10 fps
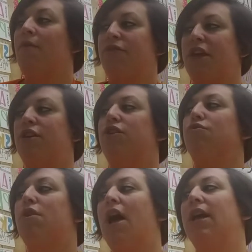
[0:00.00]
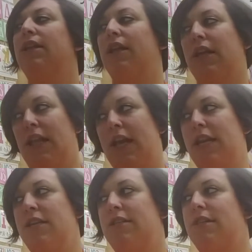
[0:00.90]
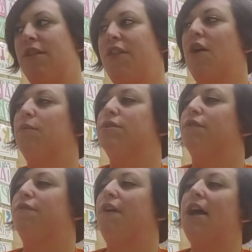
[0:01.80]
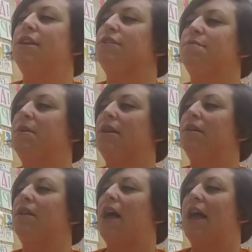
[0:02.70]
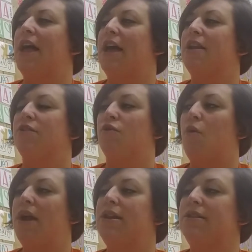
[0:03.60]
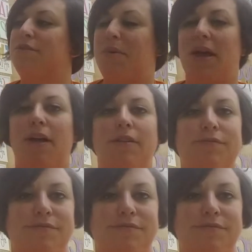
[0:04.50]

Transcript: "Thank you kindly, ladies. That was the finest meal I had in quite a spell."